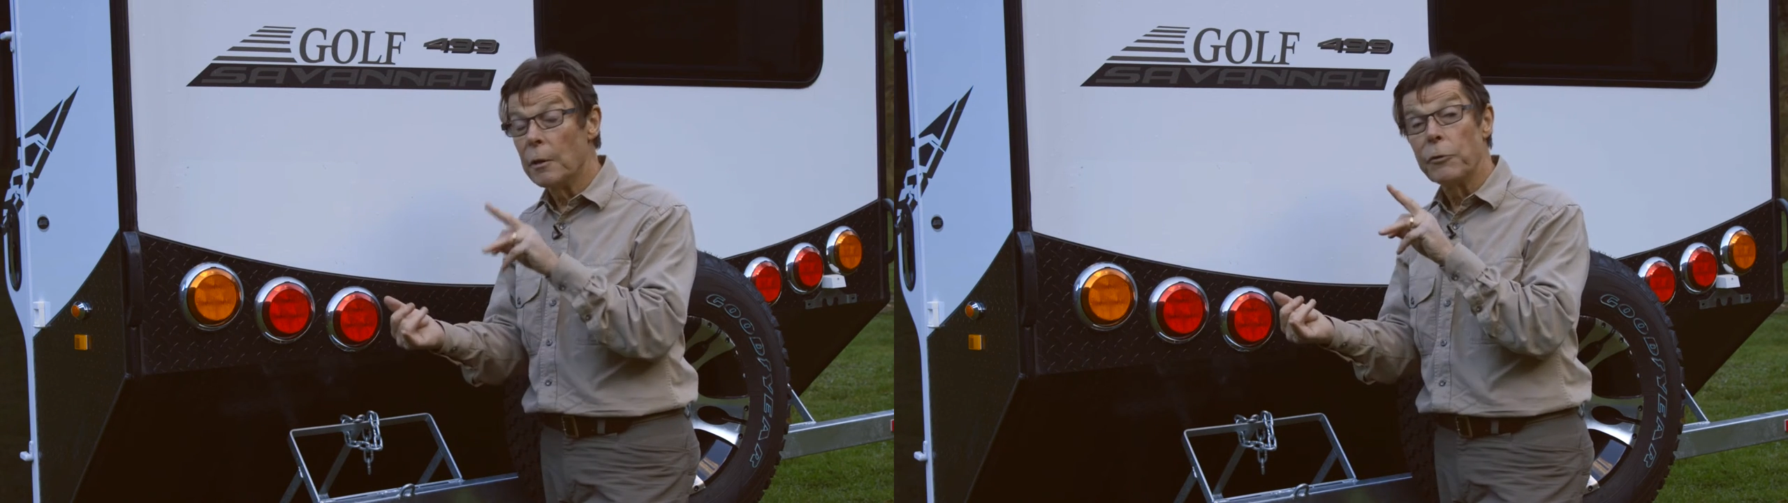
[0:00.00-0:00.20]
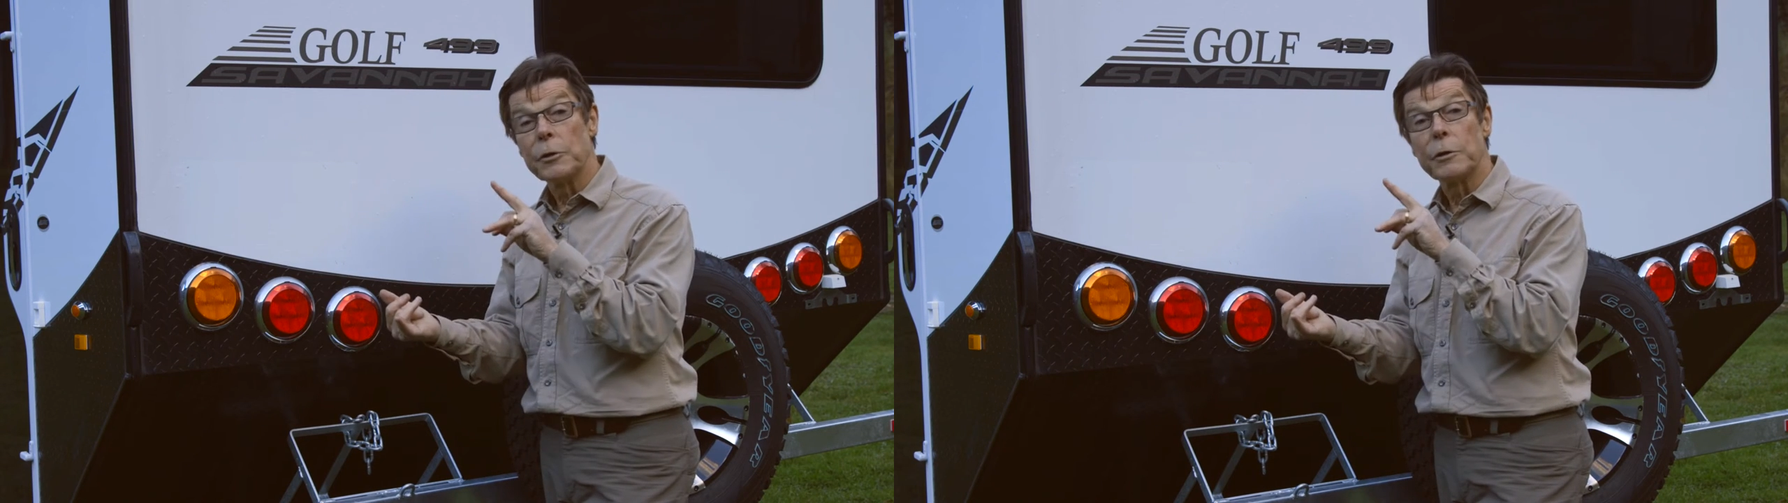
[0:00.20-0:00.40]

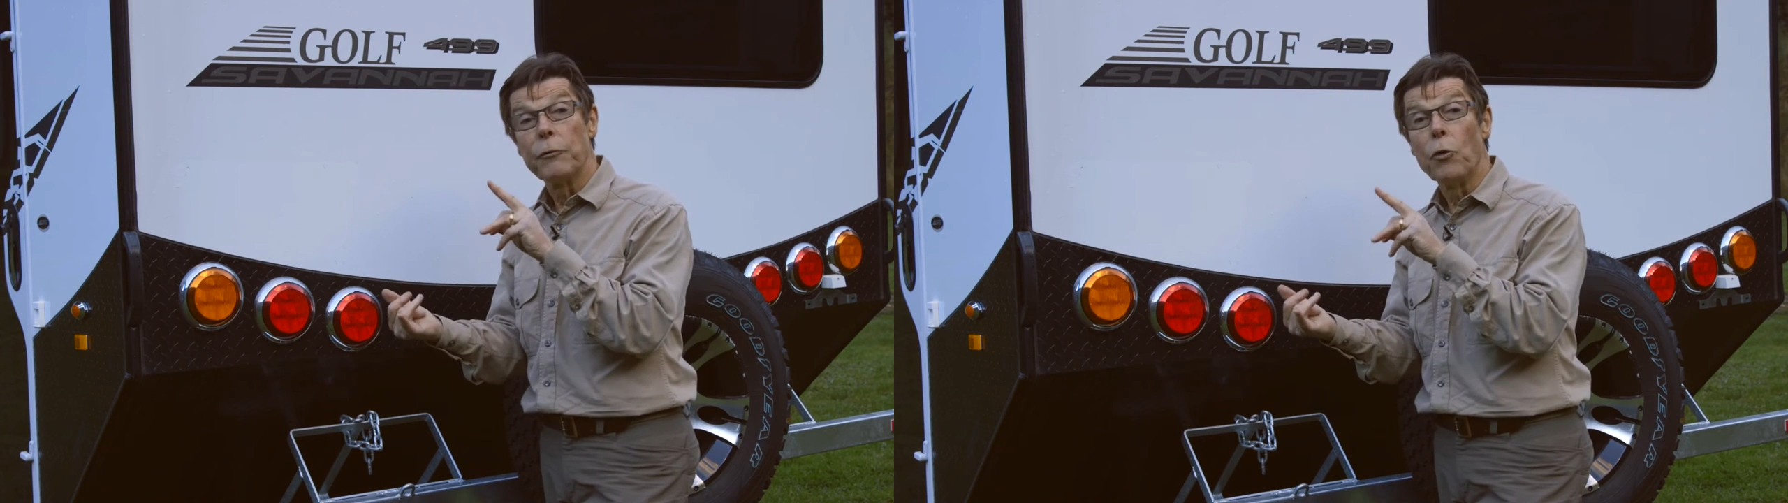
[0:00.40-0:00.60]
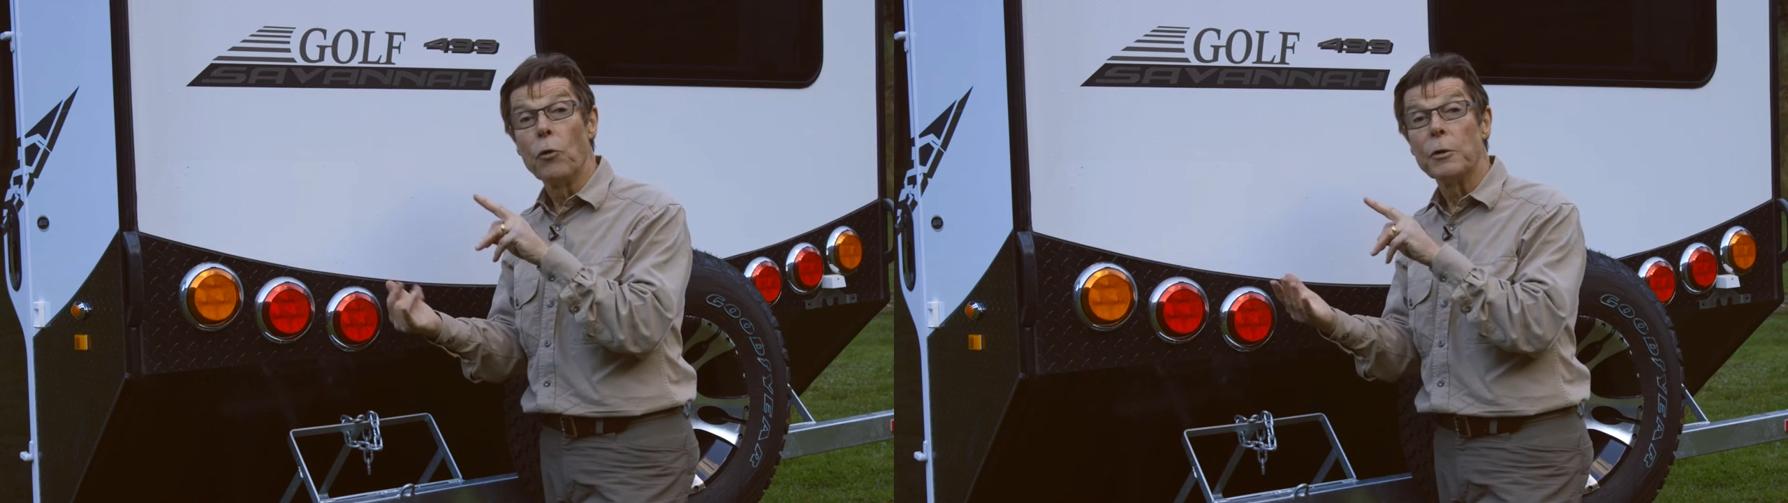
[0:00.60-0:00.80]
First
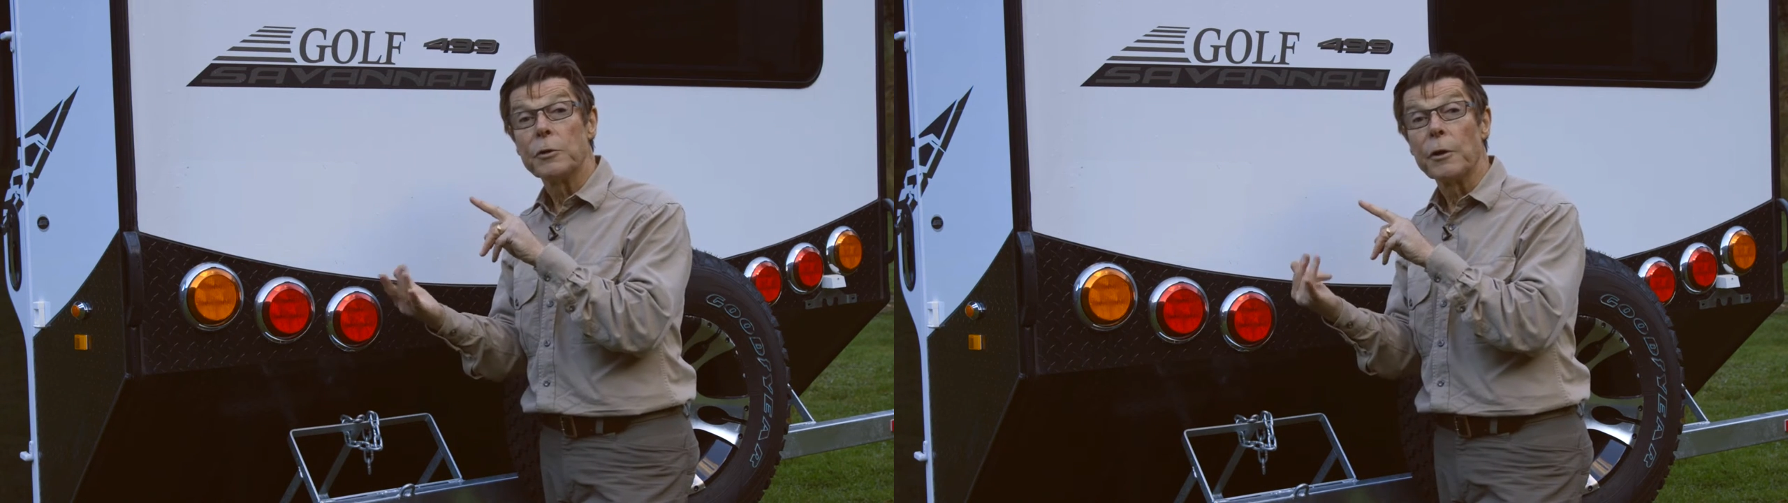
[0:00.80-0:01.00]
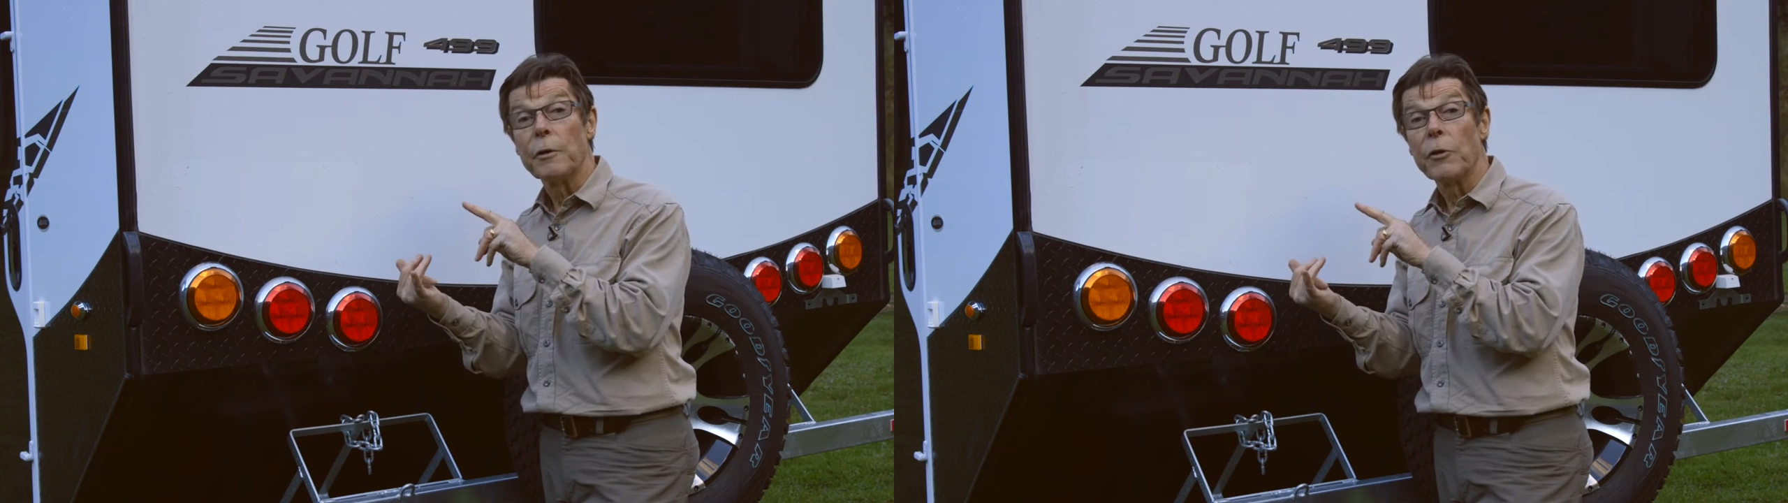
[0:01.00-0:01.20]
of all, it's
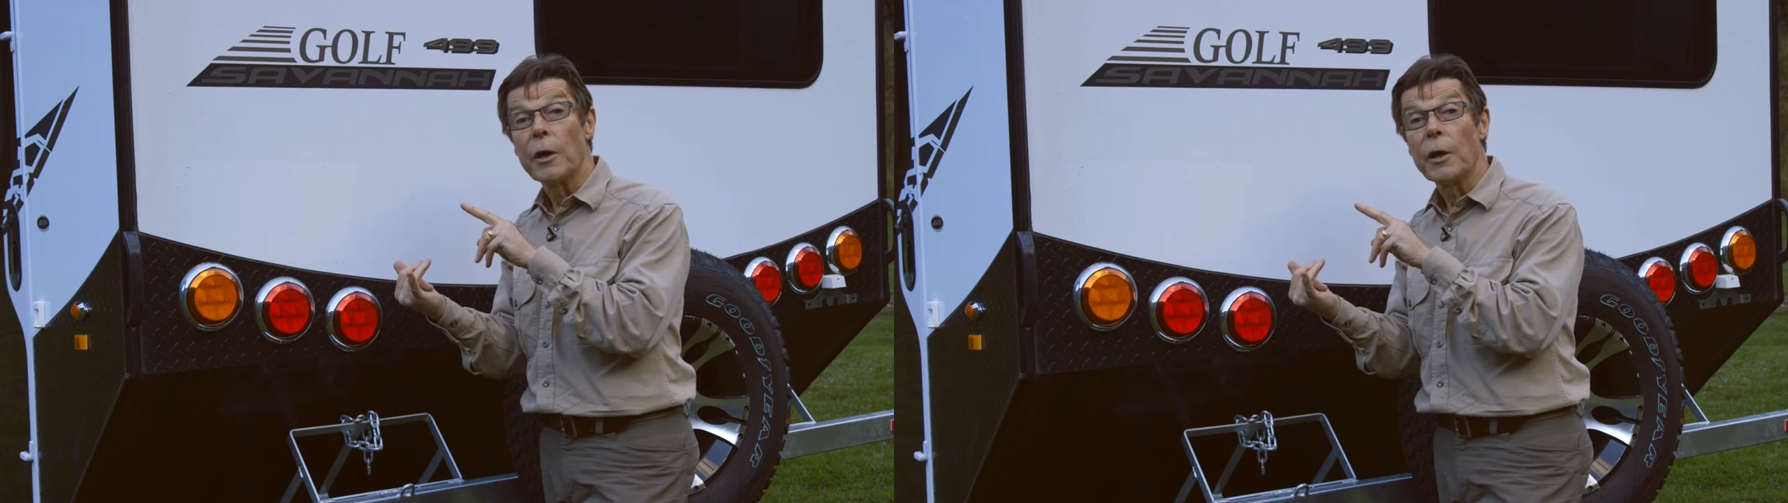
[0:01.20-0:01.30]
going to give the